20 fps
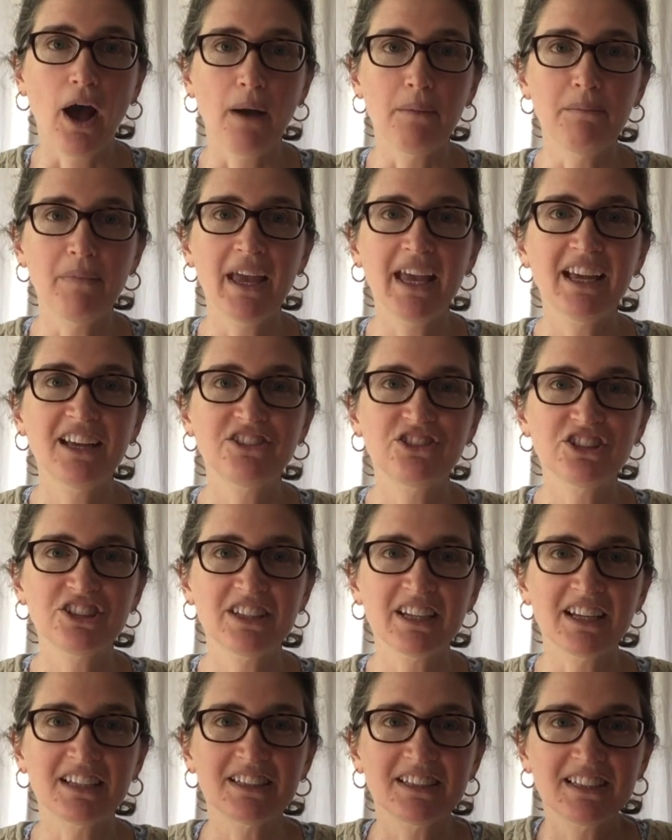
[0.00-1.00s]
make just
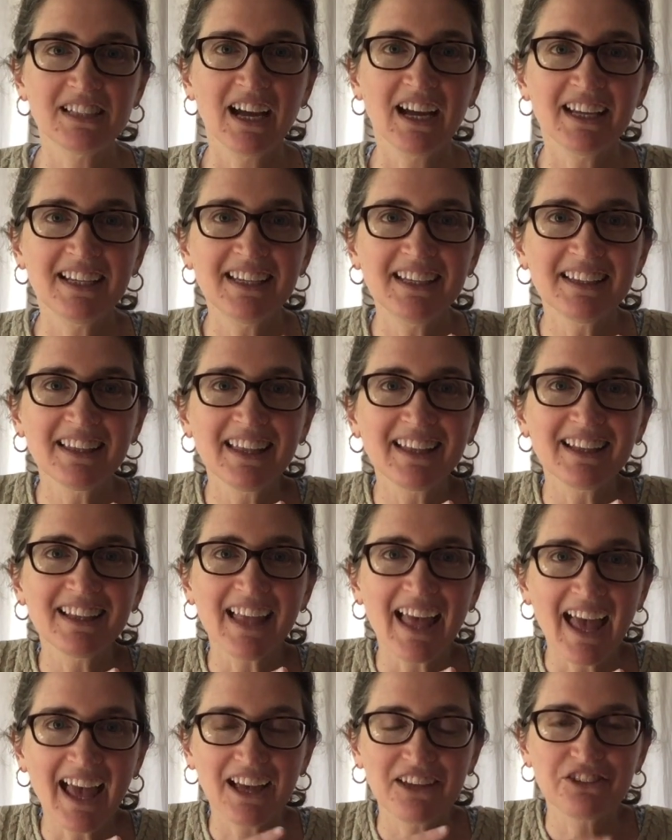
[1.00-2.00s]
a tiny little
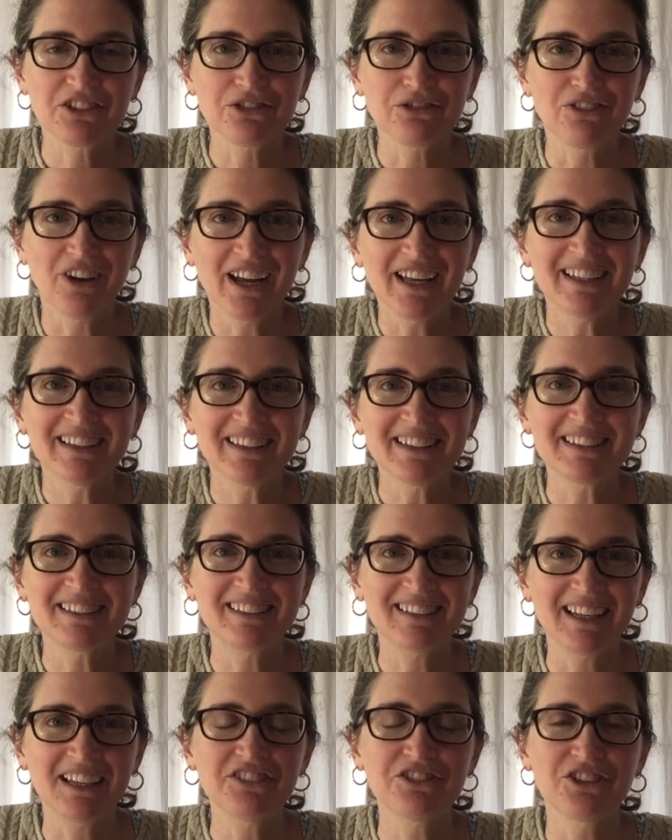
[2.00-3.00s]
X right in the
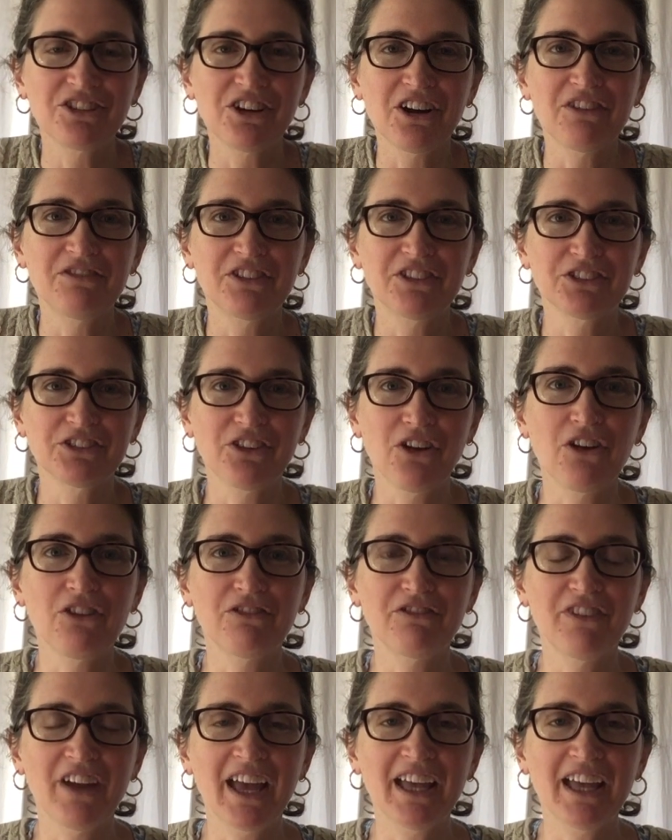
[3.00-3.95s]
center of your loaf,